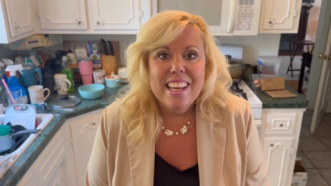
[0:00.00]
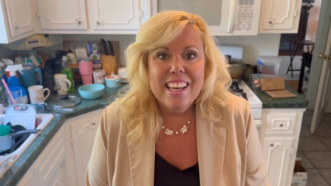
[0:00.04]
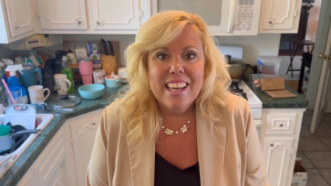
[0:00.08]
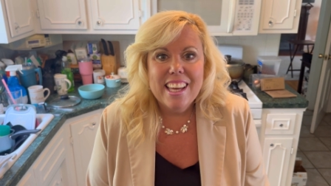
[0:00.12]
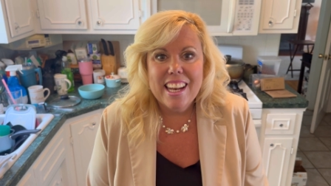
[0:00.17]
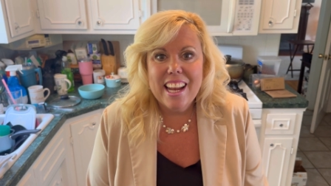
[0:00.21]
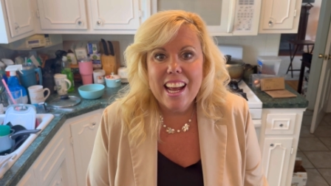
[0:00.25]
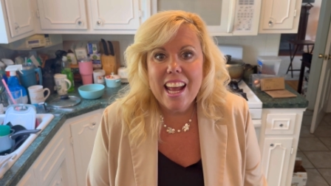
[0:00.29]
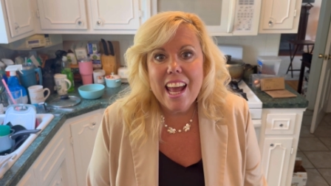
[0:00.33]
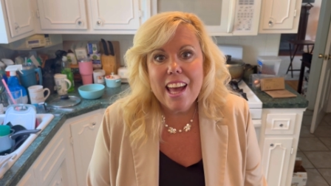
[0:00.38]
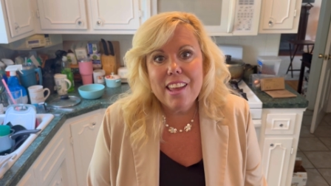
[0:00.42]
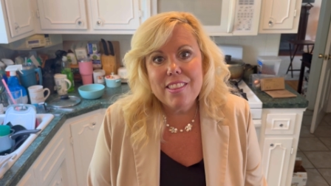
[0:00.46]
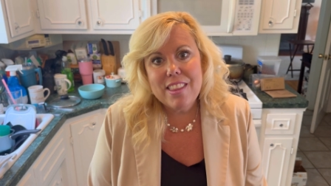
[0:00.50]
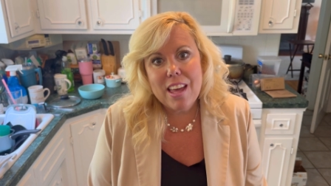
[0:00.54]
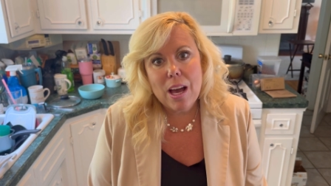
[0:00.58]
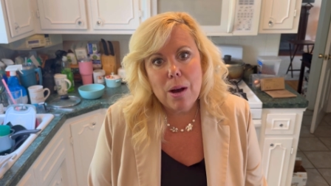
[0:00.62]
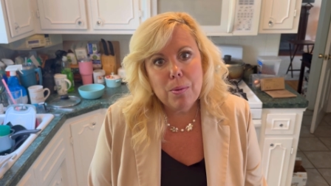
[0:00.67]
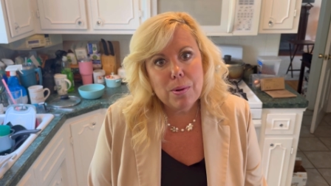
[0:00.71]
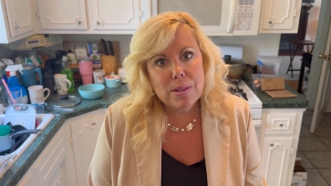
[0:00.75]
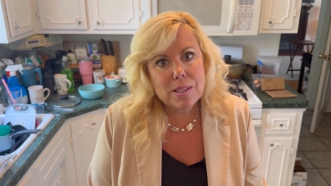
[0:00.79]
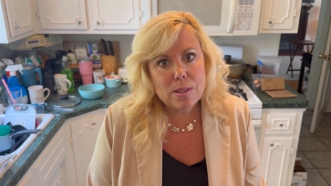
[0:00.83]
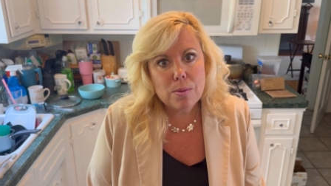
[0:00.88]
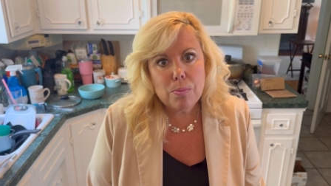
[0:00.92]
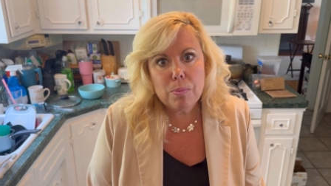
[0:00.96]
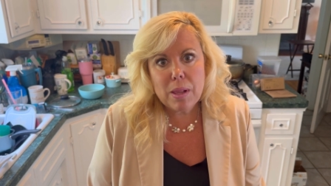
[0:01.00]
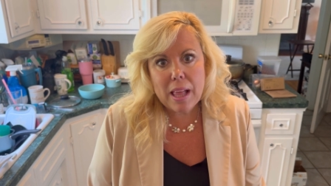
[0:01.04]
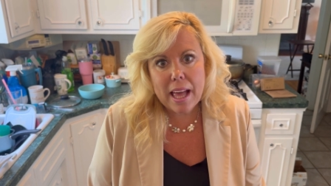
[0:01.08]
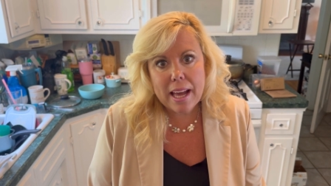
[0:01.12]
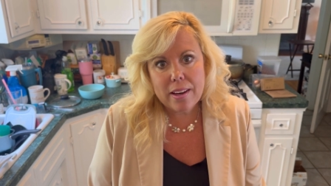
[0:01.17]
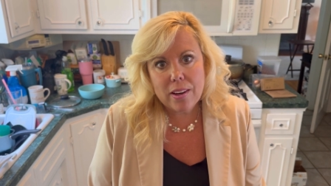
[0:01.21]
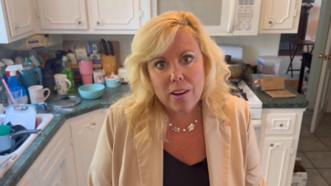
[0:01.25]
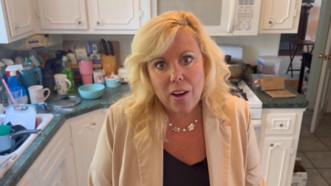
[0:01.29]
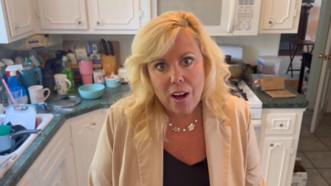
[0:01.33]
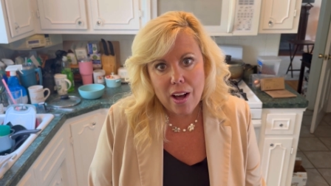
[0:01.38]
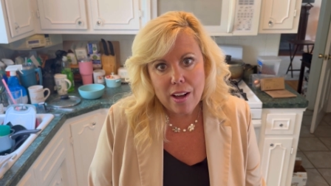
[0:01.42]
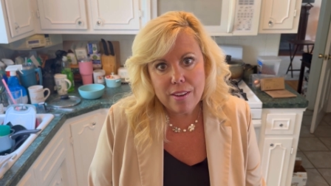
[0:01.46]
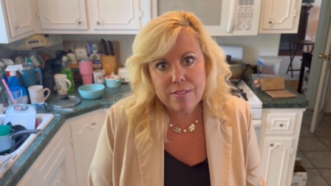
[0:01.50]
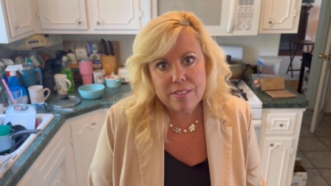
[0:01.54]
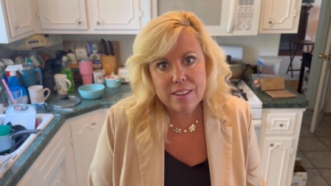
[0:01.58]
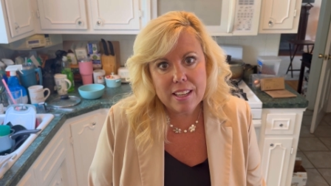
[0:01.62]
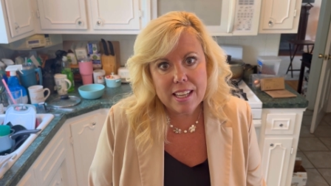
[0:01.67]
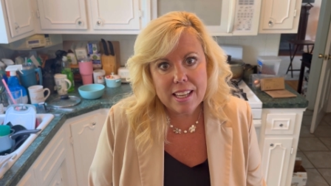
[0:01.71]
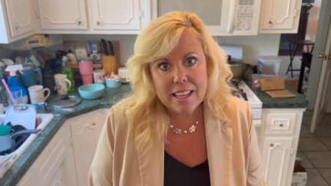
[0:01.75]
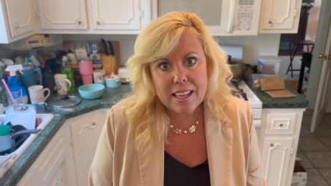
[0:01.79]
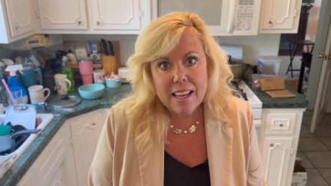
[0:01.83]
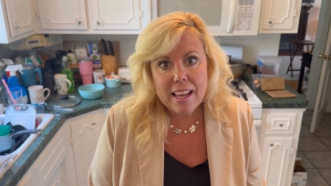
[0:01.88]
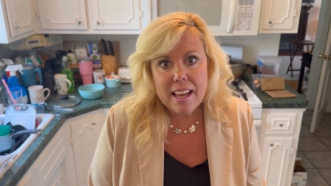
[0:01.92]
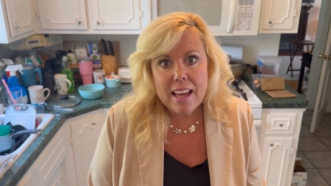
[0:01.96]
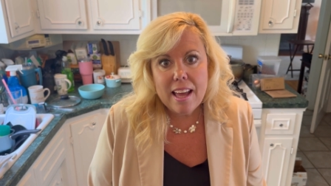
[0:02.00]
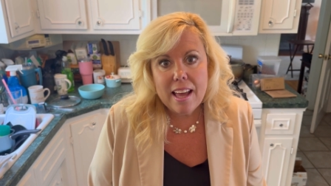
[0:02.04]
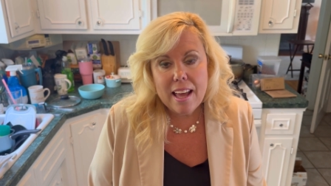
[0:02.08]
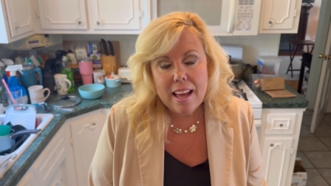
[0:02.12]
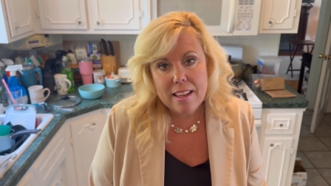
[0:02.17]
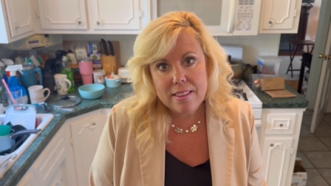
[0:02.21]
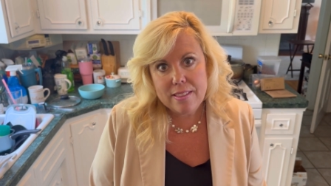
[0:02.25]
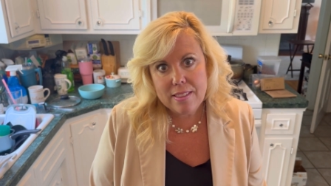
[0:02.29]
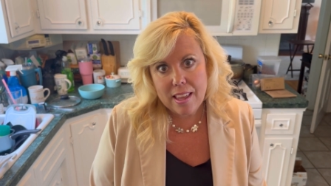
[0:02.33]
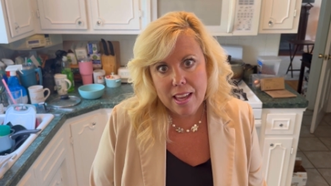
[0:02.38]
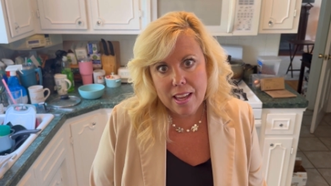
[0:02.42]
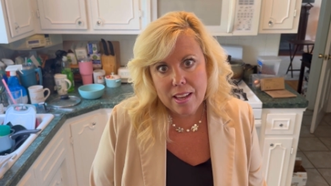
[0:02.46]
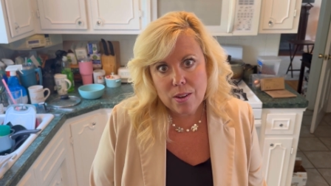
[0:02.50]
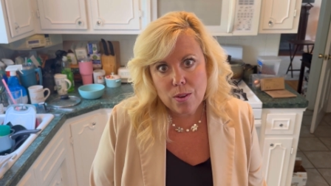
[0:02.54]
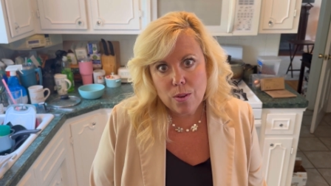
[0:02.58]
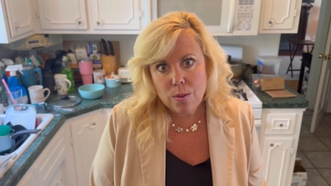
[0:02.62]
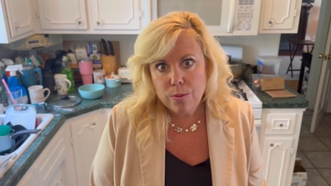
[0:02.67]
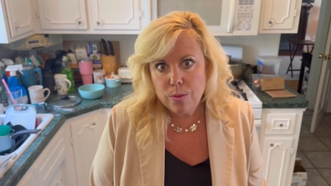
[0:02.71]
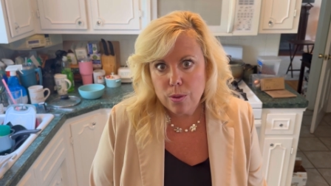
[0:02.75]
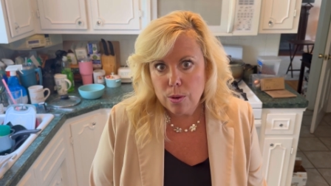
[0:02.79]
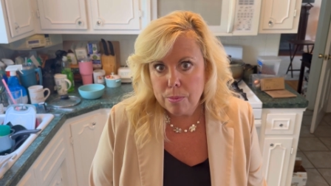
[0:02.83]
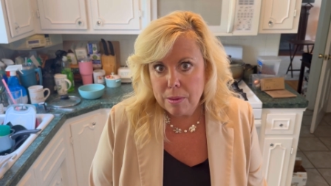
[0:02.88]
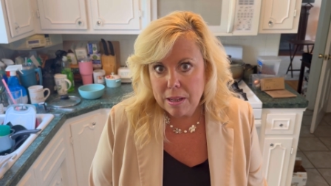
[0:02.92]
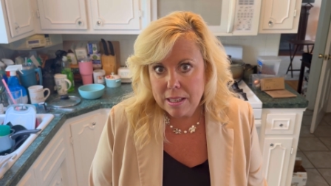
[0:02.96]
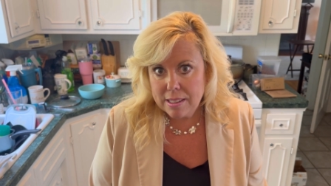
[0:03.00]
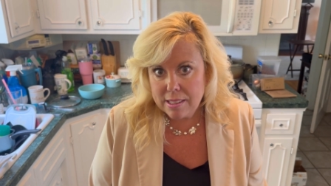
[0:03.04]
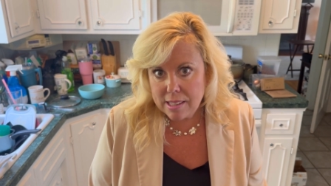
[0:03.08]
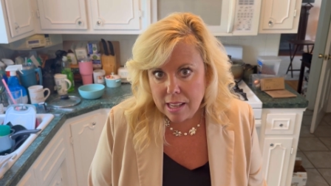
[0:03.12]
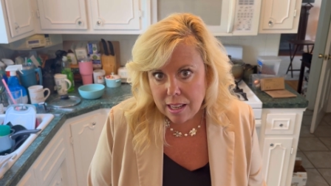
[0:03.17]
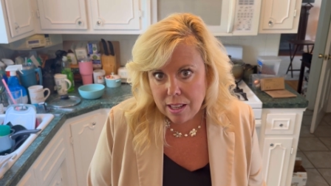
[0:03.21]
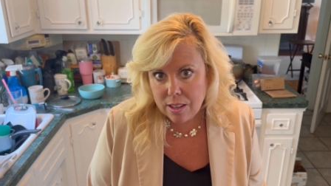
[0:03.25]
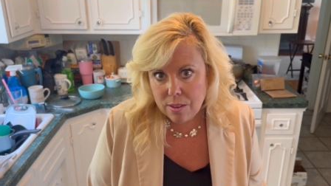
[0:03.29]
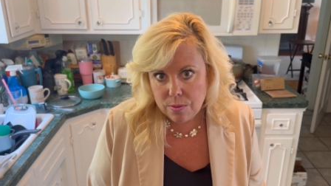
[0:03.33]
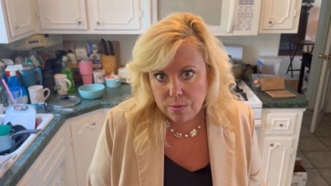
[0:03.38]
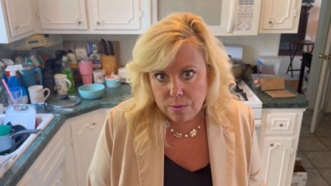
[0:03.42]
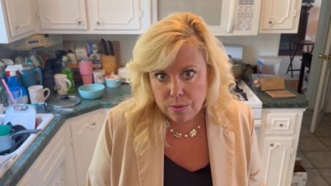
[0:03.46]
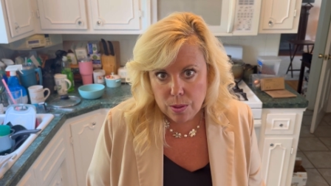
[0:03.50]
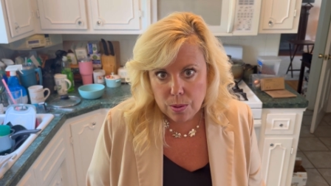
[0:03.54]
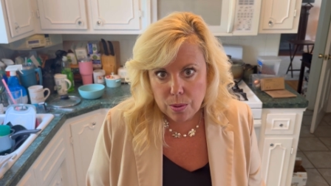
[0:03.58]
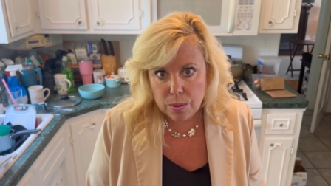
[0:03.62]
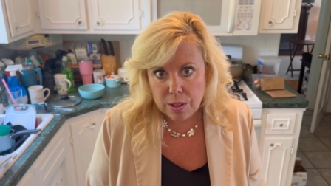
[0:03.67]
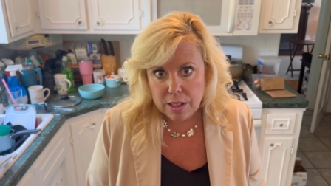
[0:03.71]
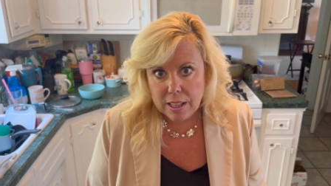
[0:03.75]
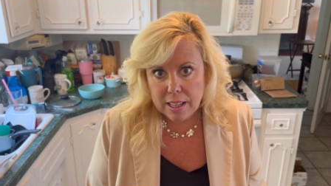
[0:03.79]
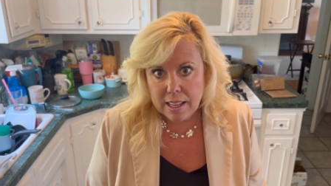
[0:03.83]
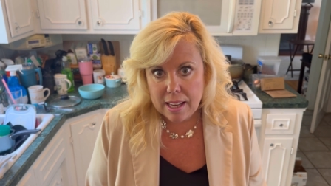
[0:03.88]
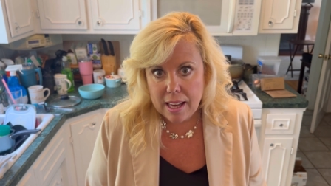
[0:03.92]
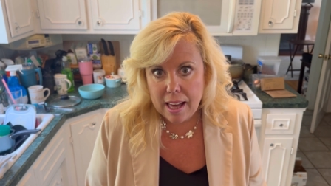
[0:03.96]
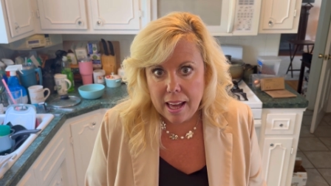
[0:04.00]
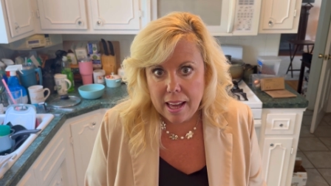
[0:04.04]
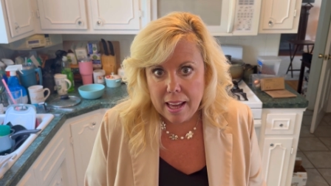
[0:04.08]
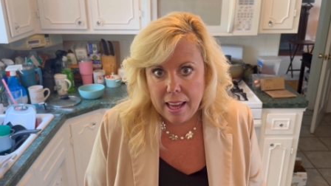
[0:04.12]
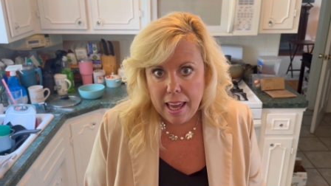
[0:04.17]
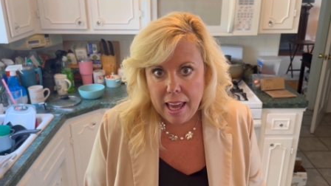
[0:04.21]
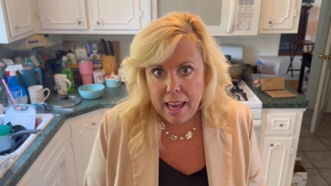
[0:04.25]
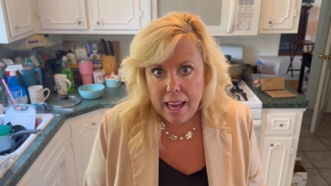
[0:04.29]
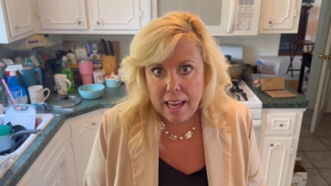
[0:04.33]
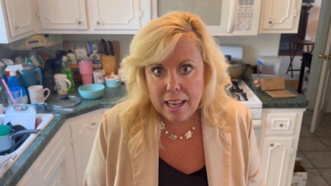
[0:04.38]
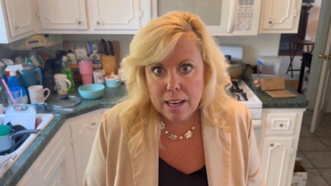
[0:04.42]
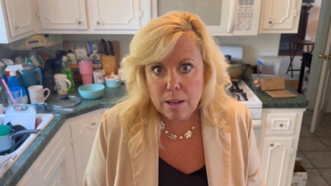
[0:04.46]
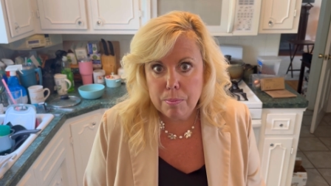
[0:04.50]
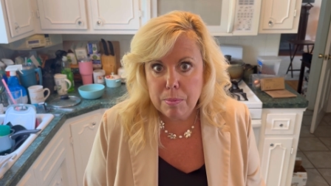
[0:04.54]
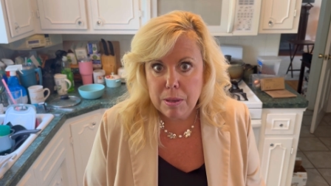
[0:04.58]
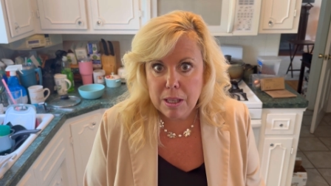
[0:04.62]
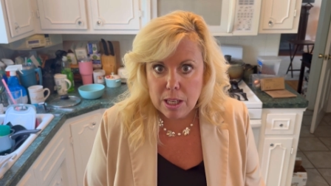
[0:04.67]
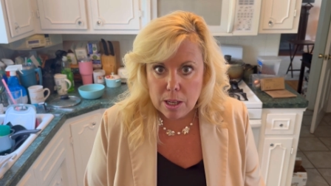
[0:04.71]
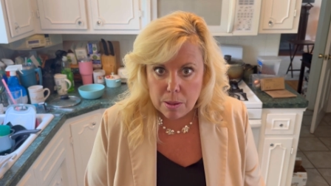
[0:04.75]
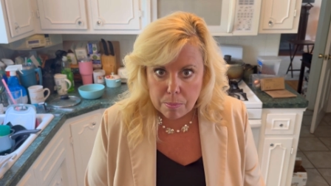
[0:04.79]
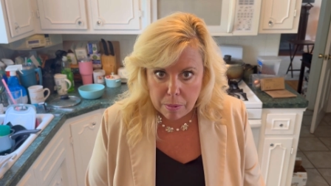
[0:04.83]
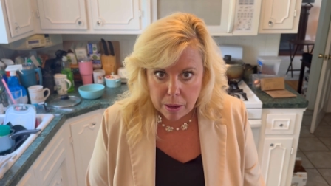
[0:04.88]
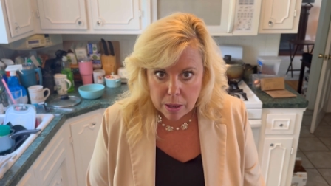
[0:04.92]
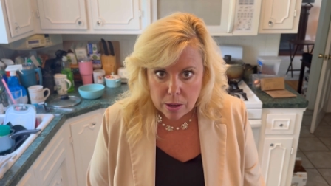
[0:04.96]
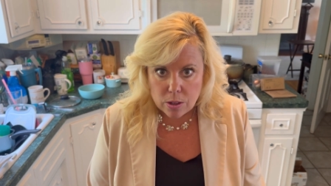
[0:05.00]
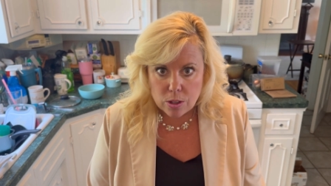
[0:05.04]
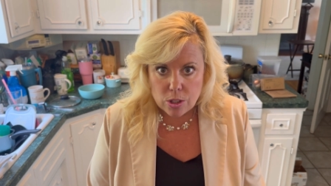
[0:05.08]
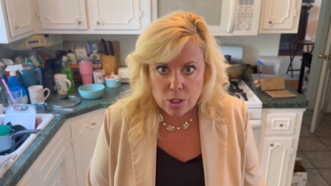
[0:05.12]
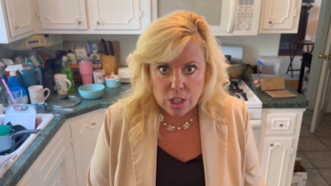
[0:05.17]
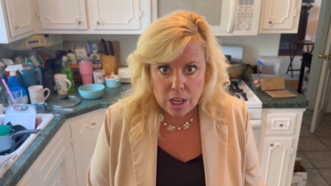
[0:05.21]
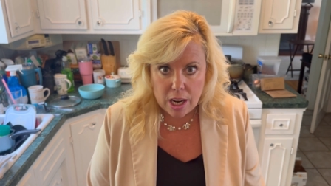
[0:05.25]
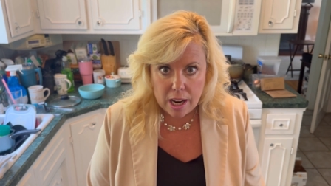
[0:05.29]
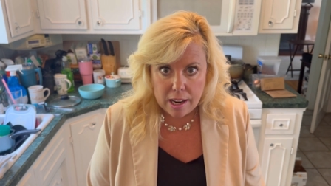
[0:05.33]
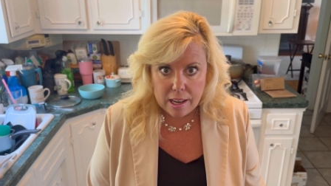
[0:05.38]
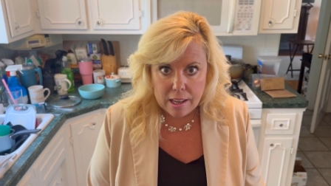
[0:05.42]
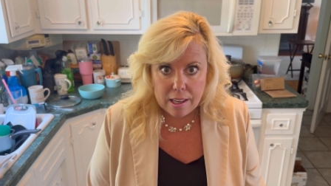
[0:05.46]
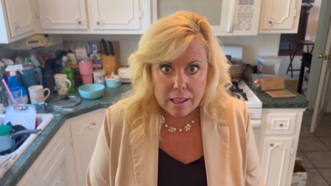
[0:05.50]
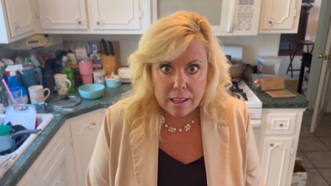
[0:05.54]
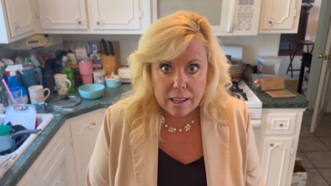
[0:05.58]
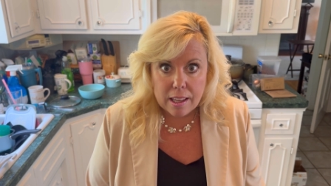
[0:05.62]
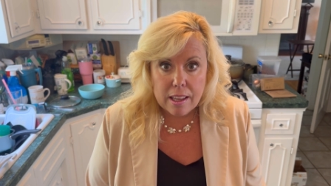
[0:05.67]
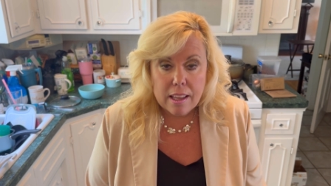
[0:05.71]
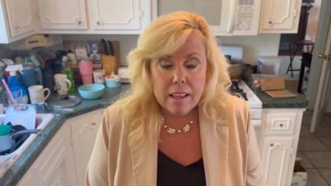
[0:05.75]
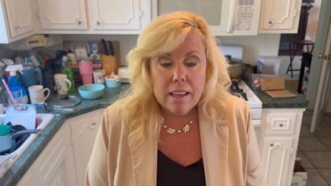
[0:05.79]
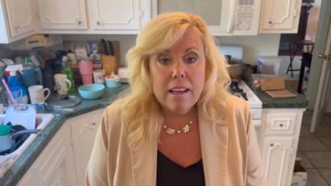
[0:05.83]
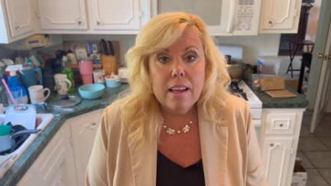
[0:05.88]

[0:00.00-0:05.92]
And I had that with some black coffee. And then for my second fueling, I had a peanut butter shake.